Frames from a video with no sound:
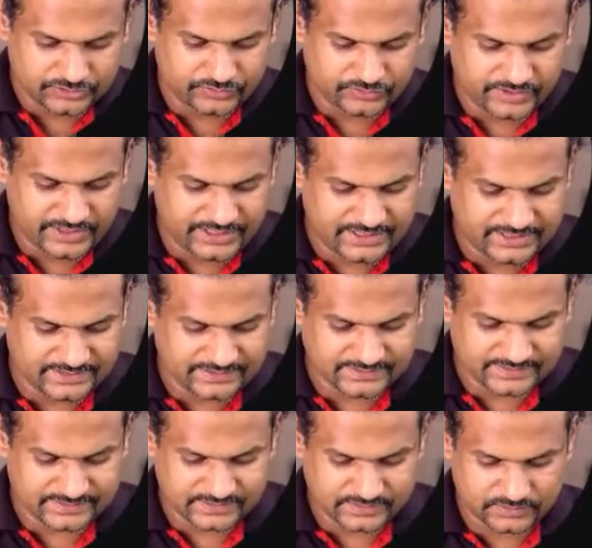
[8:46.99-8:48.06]

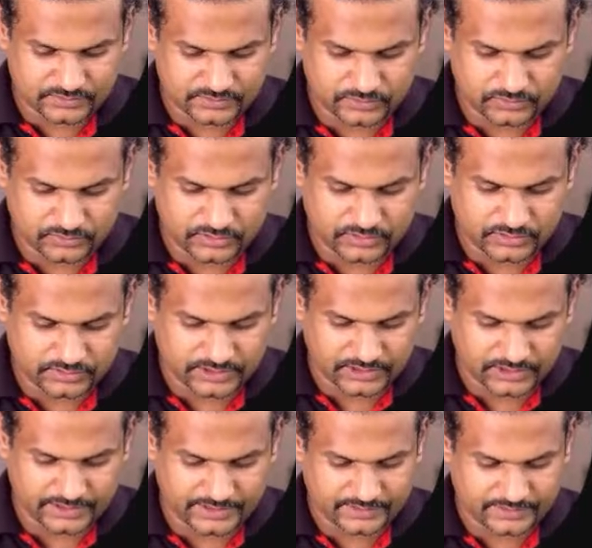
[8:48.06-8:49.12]
trees look
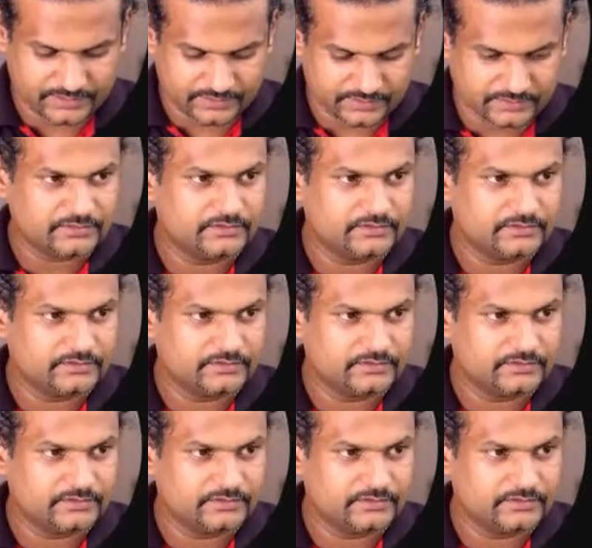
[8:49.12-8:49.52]
like